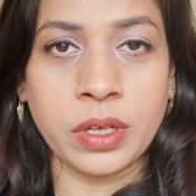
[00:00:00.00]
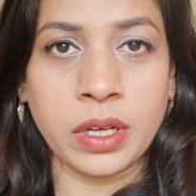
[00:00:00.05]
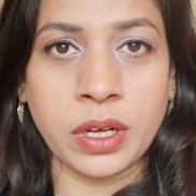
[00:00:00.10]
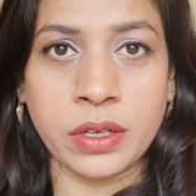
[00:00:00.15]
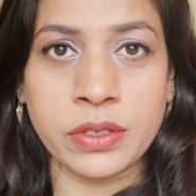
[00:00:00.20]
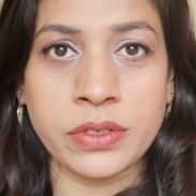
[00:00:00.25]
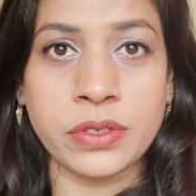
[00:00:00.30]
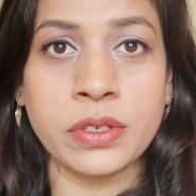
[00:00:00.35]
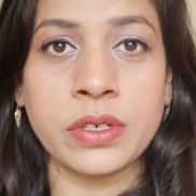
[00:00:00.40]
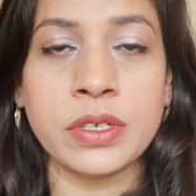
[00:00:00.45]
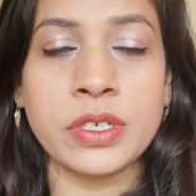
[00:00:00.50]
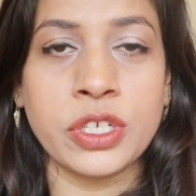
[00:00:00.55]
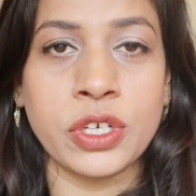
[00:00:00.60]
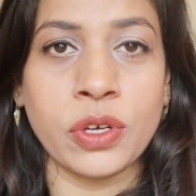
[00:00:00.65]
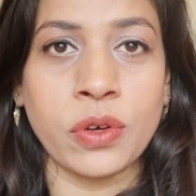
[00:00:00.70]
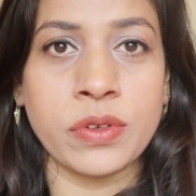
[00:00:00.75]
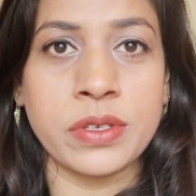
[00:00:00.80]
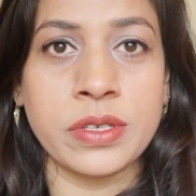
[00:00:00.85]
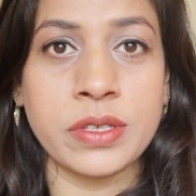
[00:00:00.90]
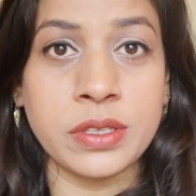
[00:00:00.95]
assert
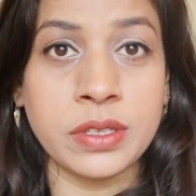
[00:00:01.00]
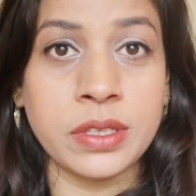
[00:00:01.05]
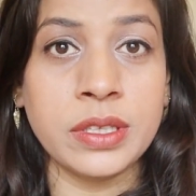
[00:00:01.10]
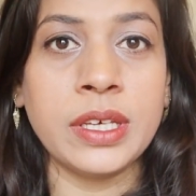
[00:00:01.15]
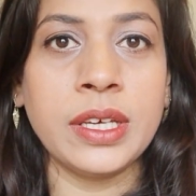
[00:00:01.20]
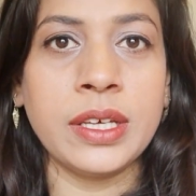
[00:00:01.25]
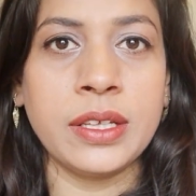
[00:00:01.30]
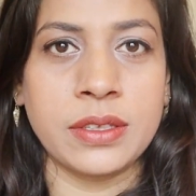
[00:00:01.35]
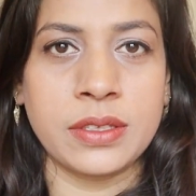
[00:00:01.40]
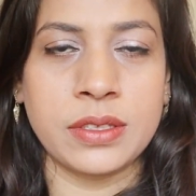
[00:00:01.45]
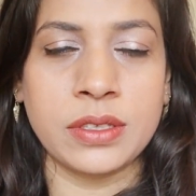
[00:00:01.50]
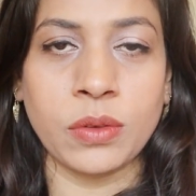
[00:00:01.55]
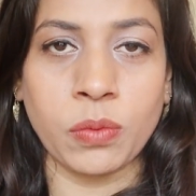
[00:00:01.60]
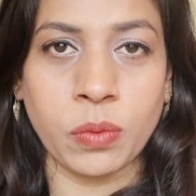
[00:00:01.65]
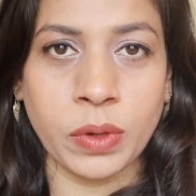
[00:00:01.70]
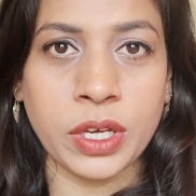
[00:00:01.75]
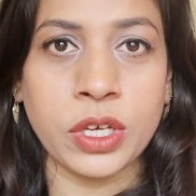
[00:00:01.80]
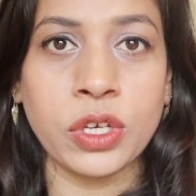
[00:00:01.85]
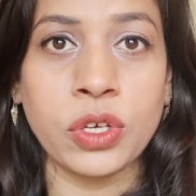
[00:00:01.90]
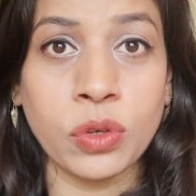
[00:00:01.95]
your needs the
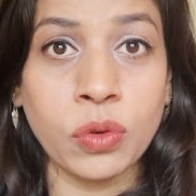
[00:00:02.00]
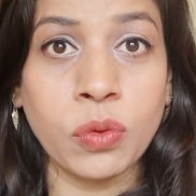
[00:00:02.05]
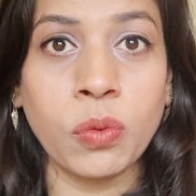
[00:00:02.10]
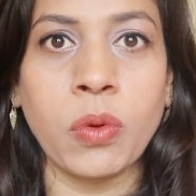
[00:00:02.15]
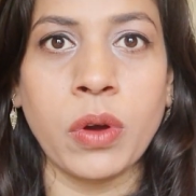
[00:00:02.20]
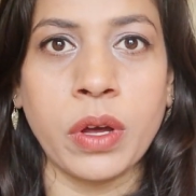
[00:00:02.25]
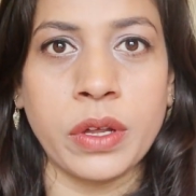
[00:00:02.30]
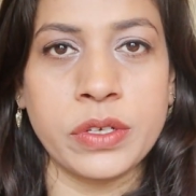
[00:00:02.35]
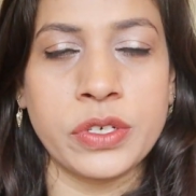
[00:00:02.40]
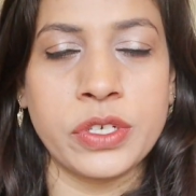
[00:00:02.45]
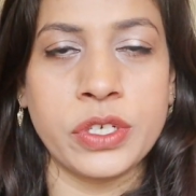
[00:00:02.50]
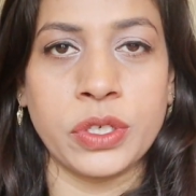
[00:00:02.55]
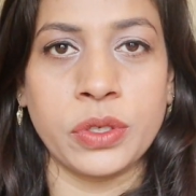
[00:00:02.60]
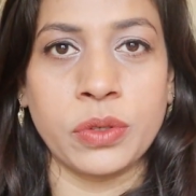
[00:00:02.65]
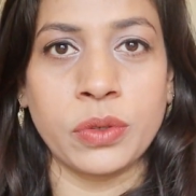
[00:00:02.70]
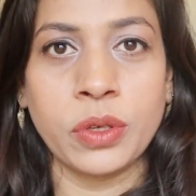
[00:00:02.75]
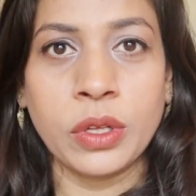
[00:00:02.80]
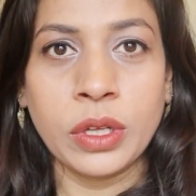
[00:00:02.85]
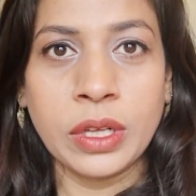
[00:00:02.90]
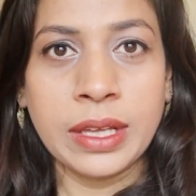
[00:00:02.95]
way you want
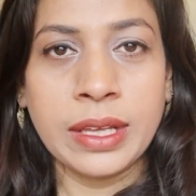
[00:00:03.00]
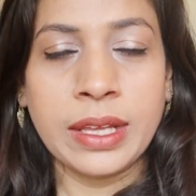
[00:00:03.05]
to